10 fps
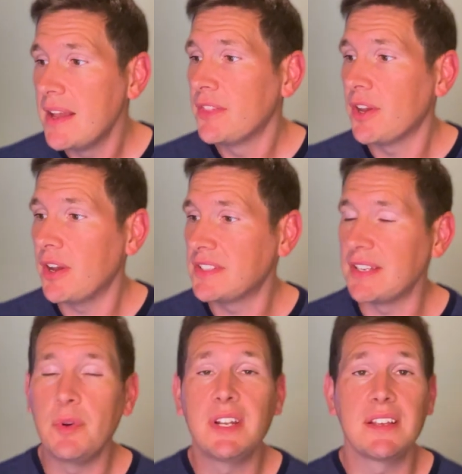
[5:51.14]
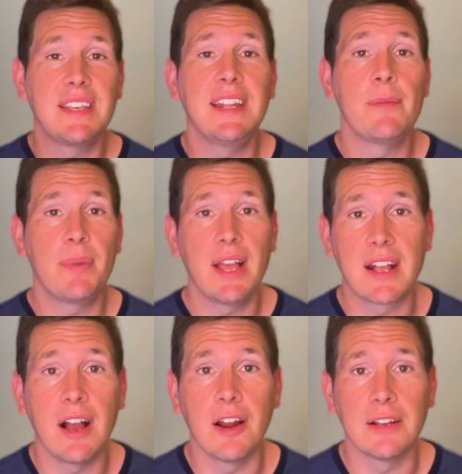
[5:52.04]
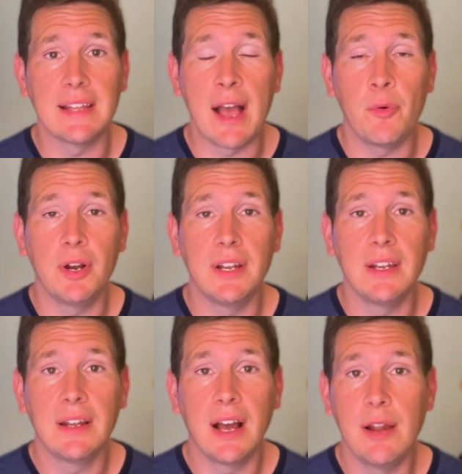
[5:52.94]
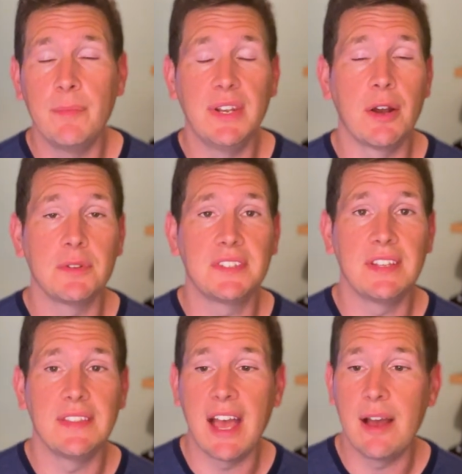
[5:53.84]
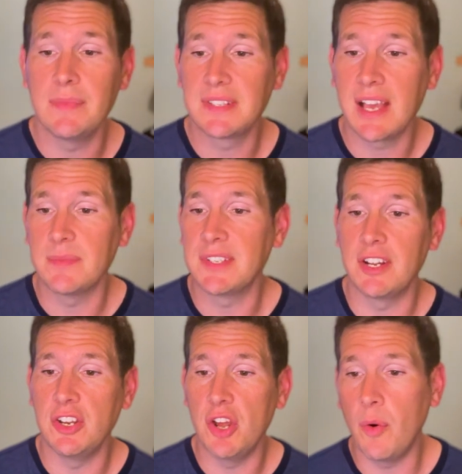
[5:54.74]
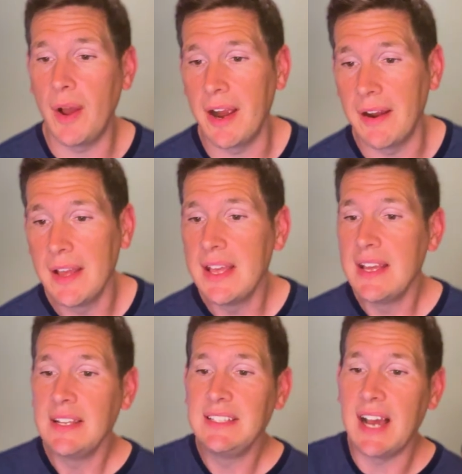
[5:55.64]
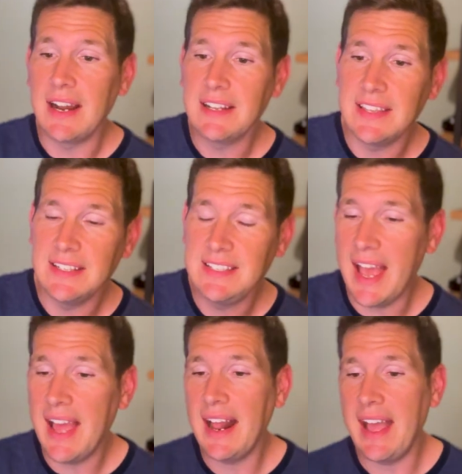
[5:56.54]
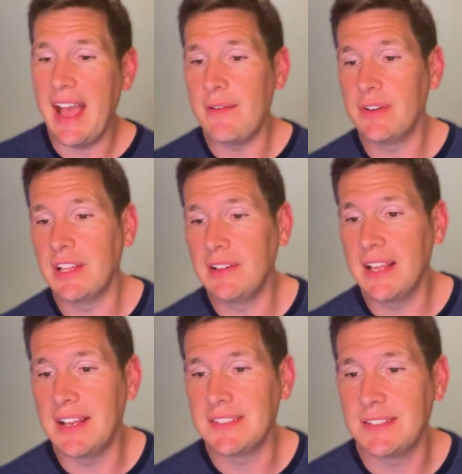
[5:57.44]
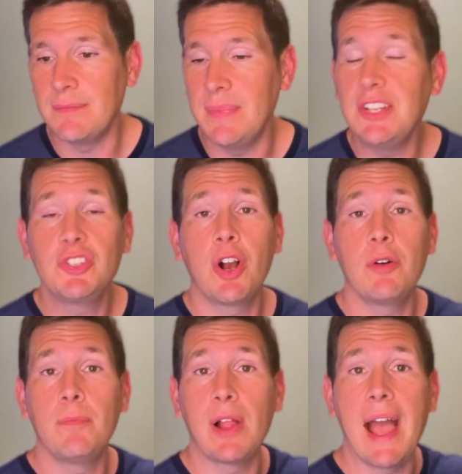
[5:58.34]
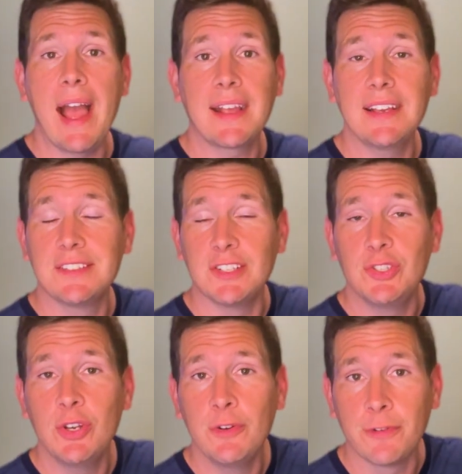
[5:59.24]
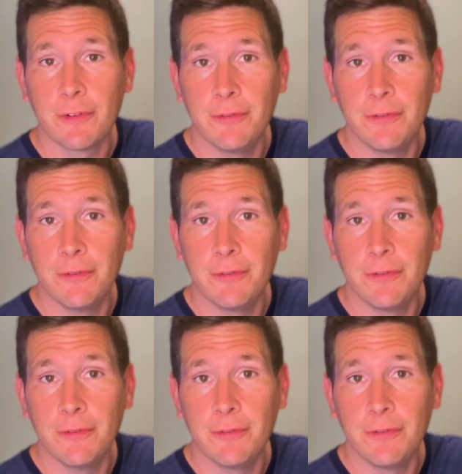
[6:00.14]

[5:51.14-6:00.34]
There, someone does get hit by a car in that one, unbeknownst to them. It comes out of nowhere. Dawn of the Dead I have on the list. Meet Joe Black is a two for